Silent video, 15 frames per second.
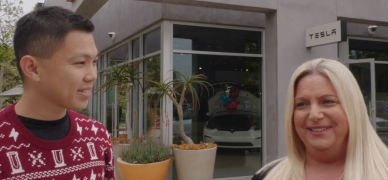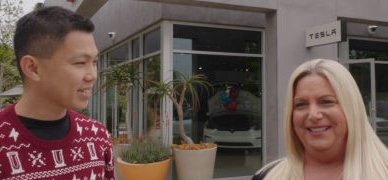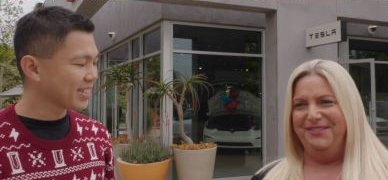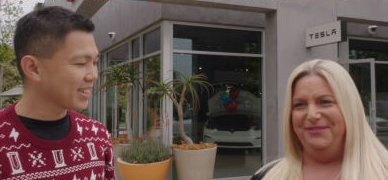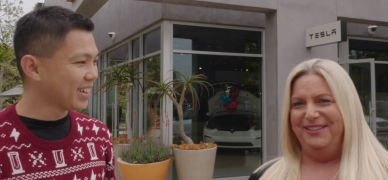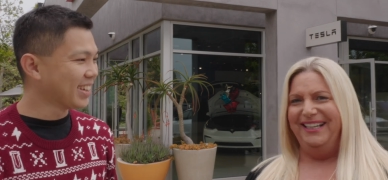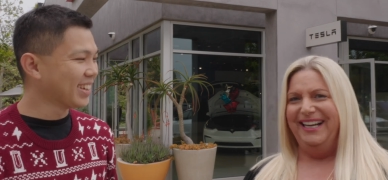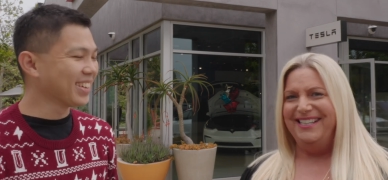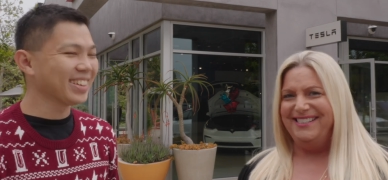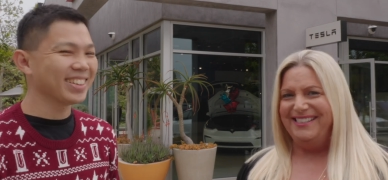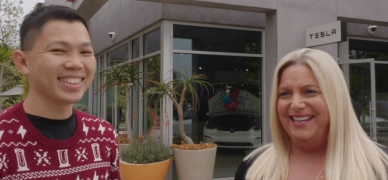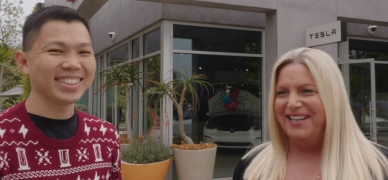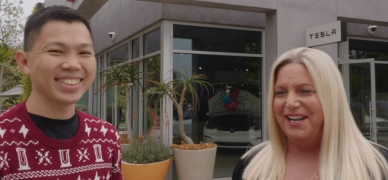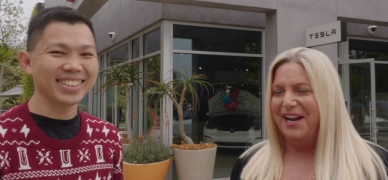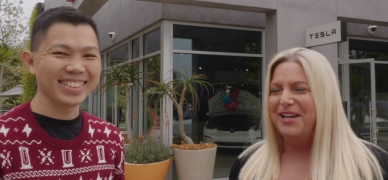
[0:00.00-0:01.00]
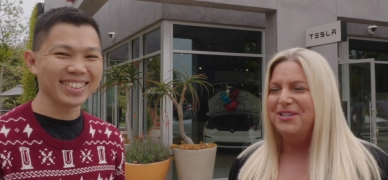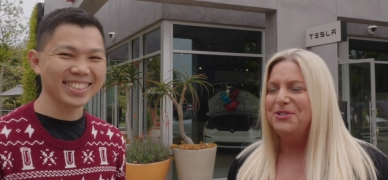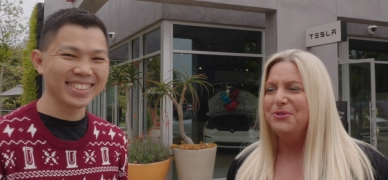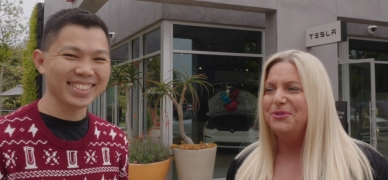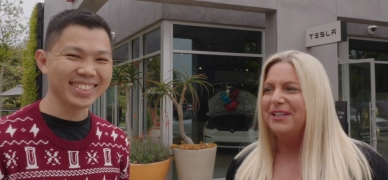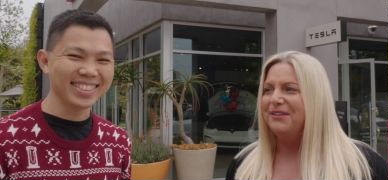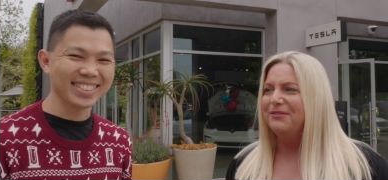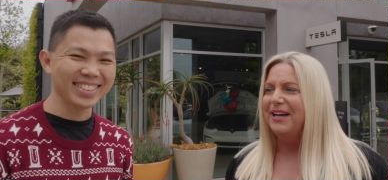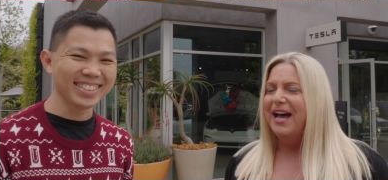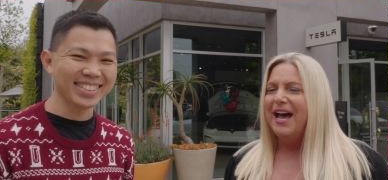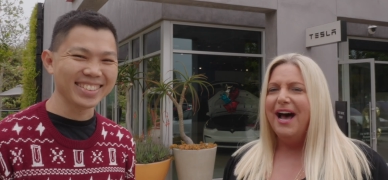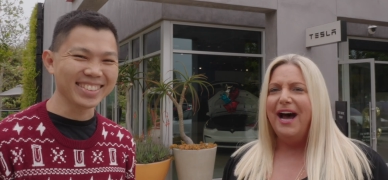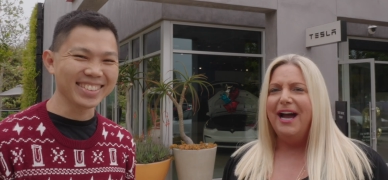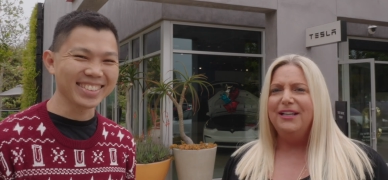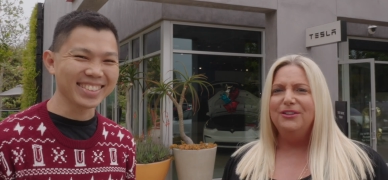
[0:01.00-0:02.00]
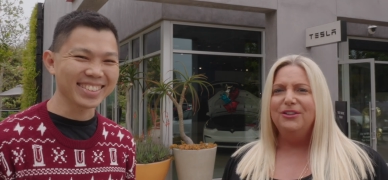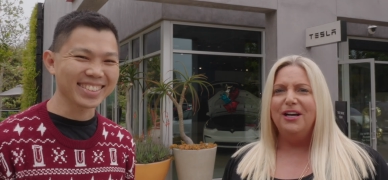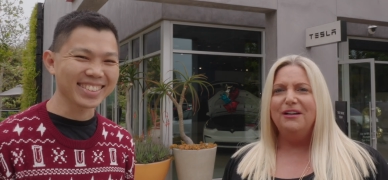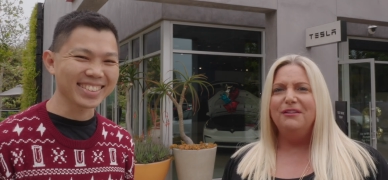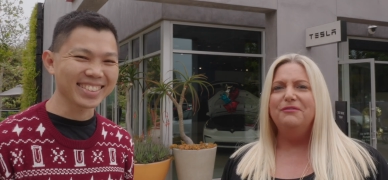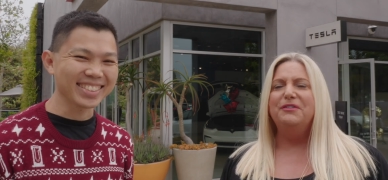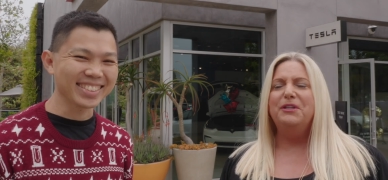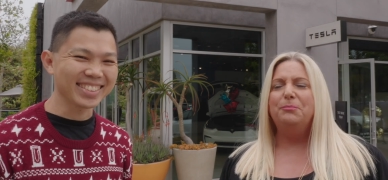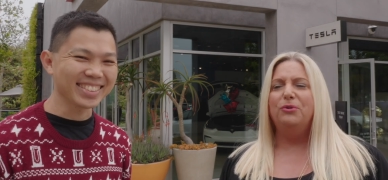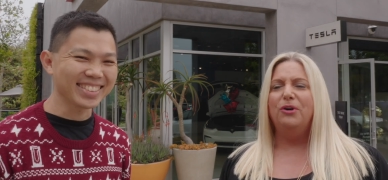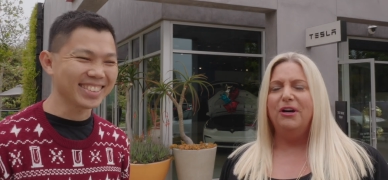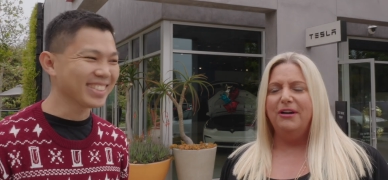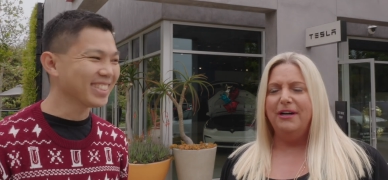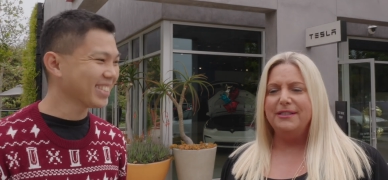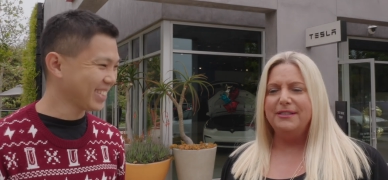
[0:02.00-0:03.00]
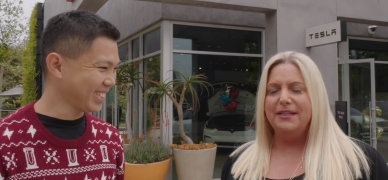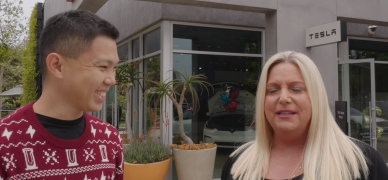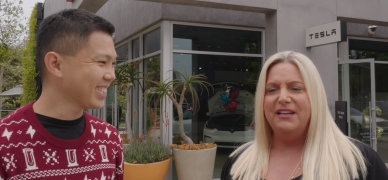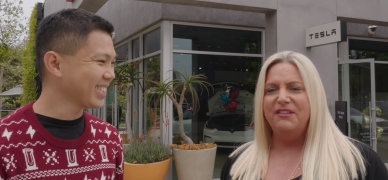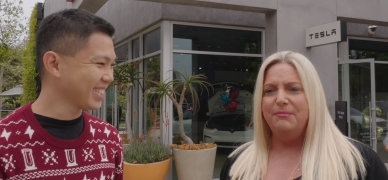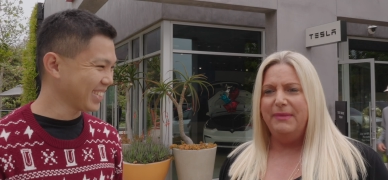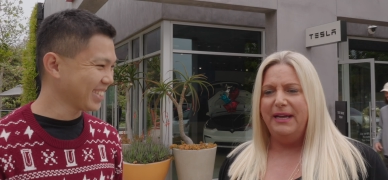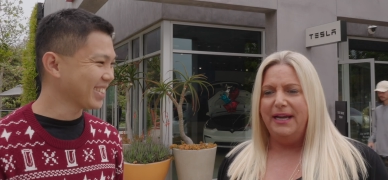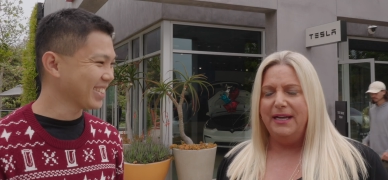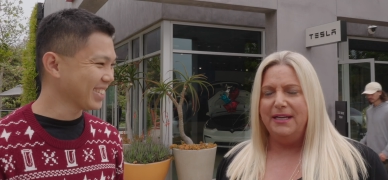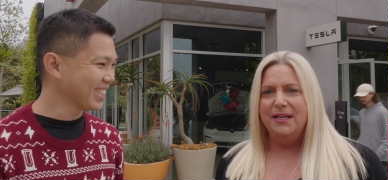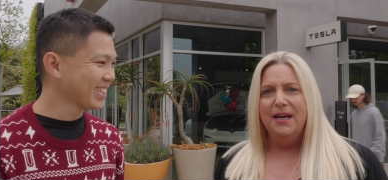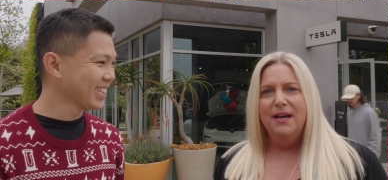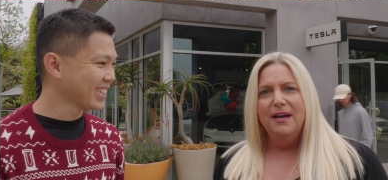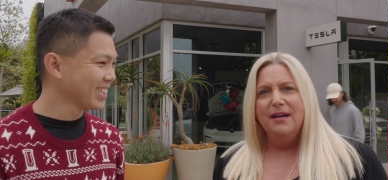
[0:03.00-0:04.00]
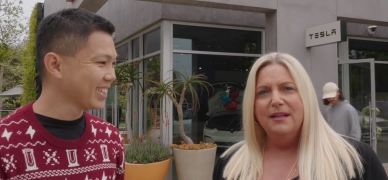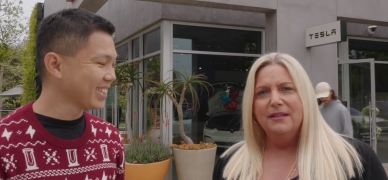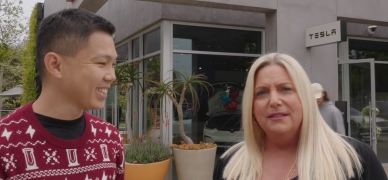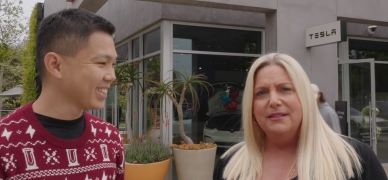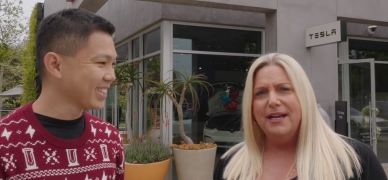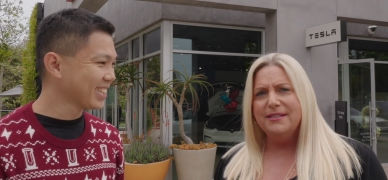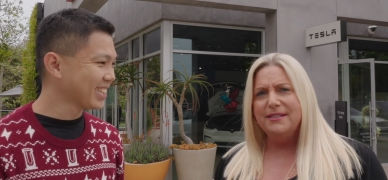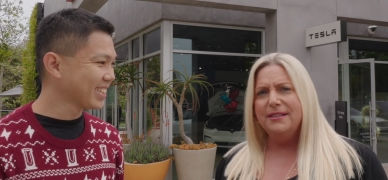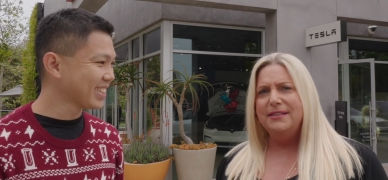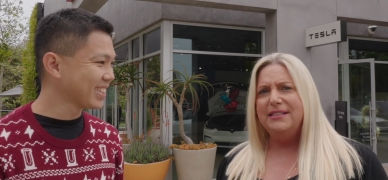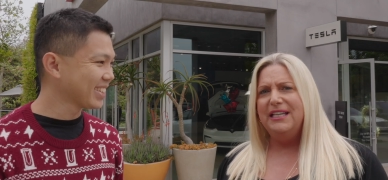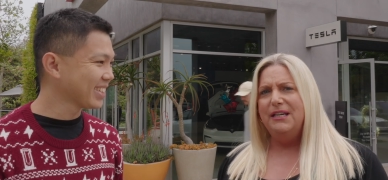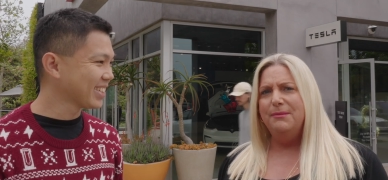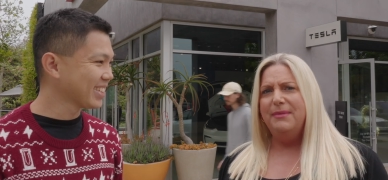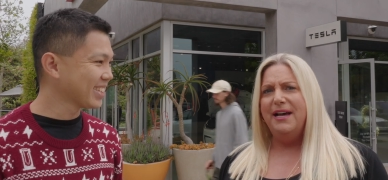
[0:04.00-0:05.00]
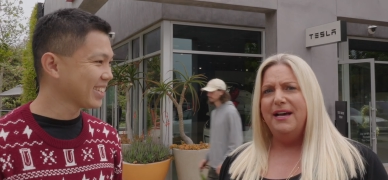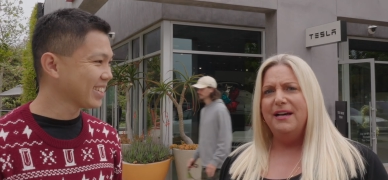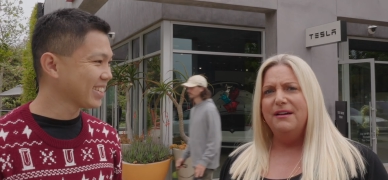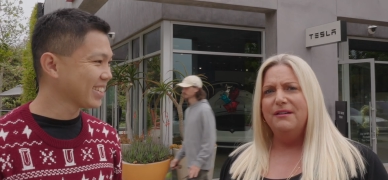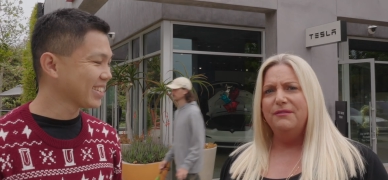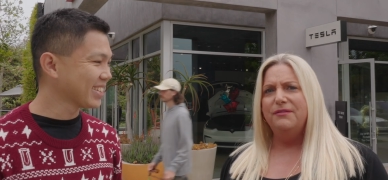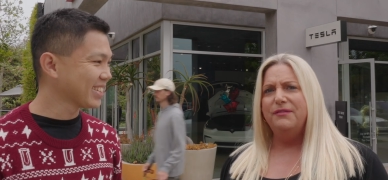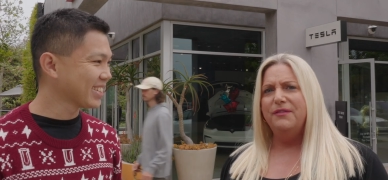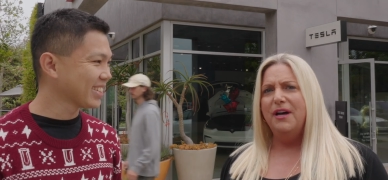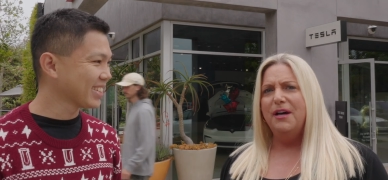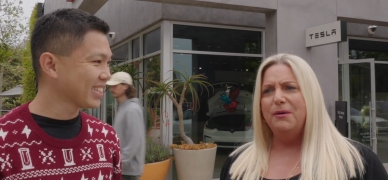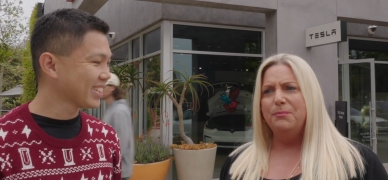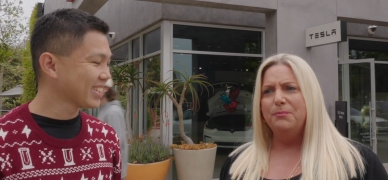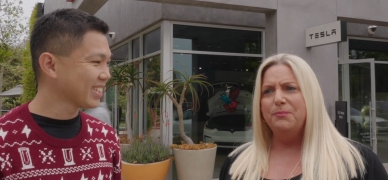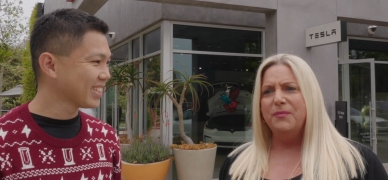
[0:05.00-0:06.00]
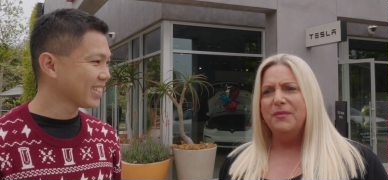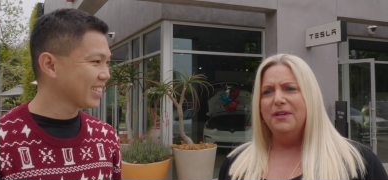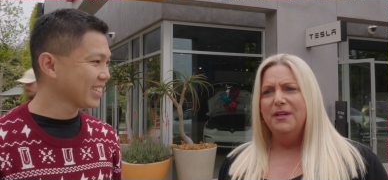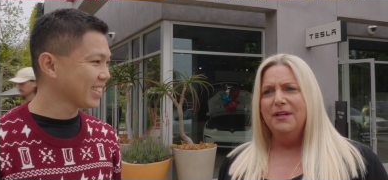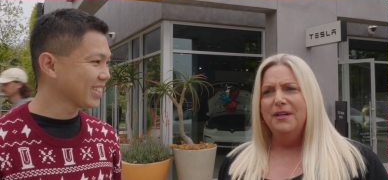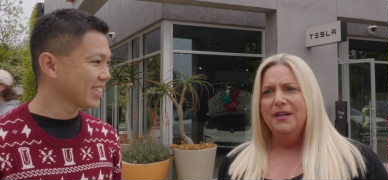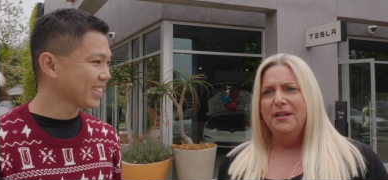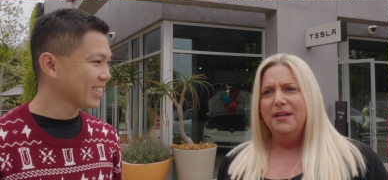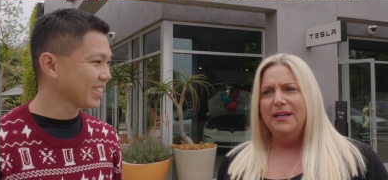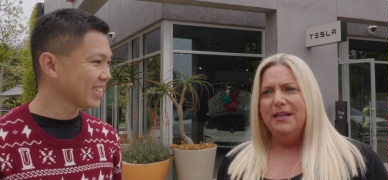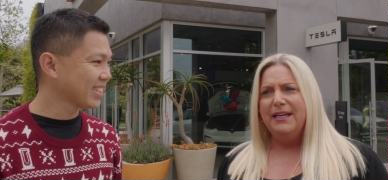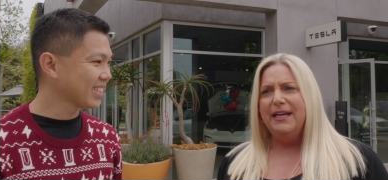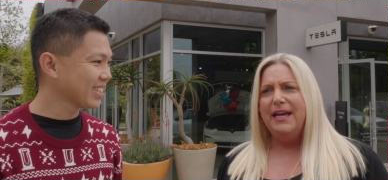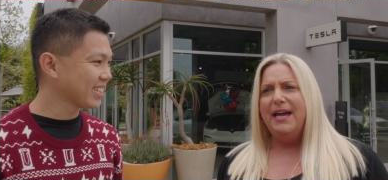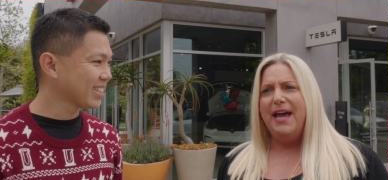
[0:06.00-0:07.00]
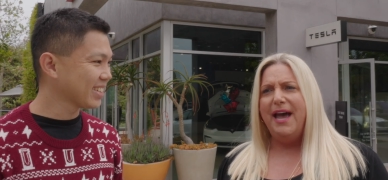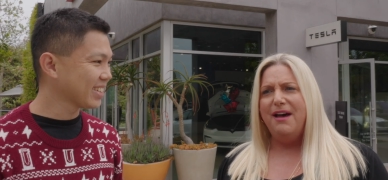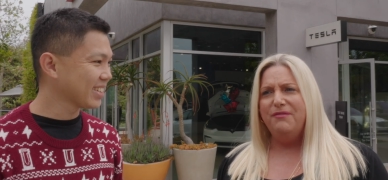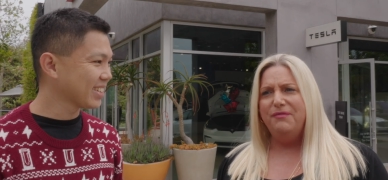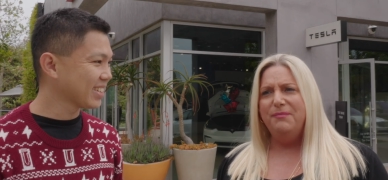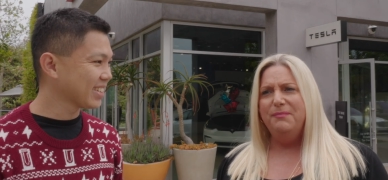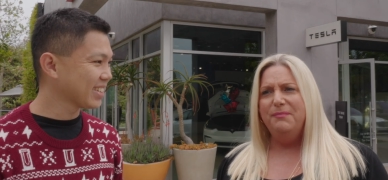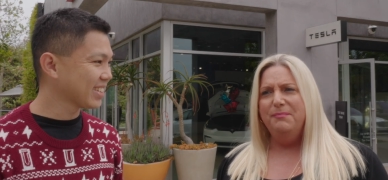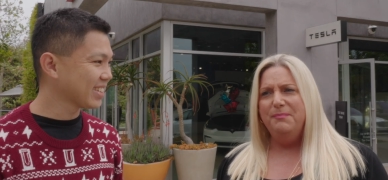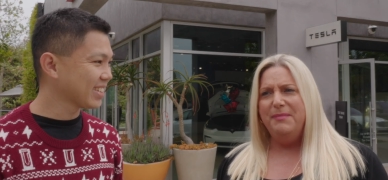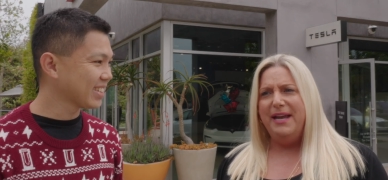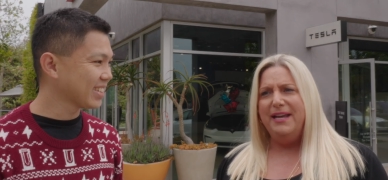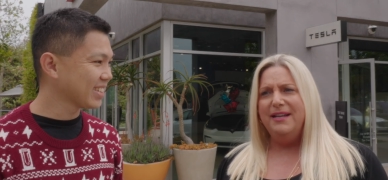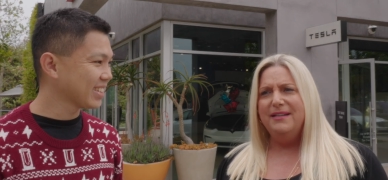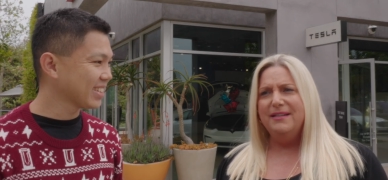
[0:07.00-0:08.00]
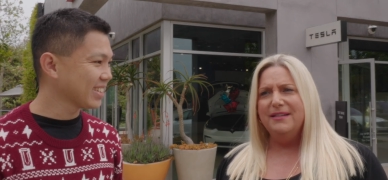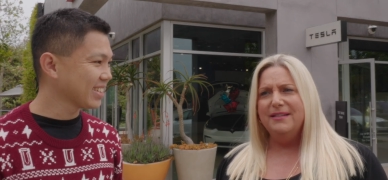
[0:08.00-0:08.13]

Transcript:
Speaker 1: believe that I say that. I do love. I love the progress that they've made. The Tesla team have um, have made